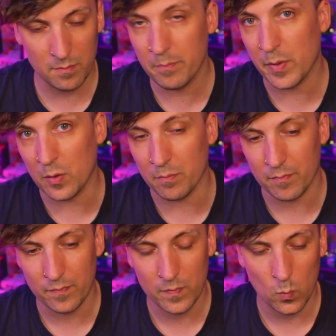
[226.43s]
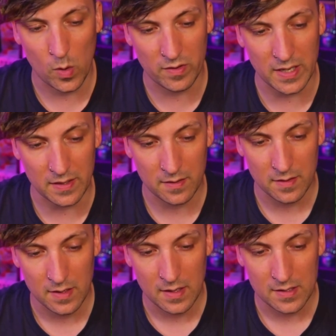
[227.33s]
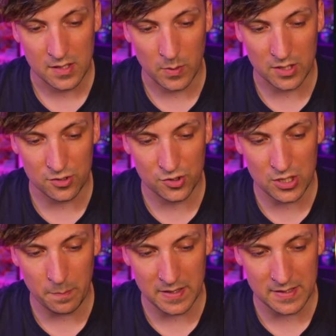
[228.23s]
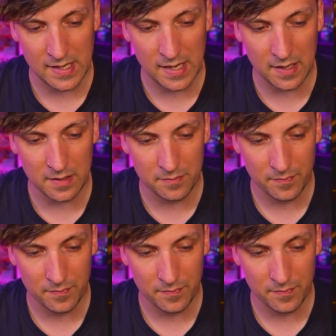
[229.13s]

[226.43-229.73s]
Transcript: Boom, we're in. So we can just jump here,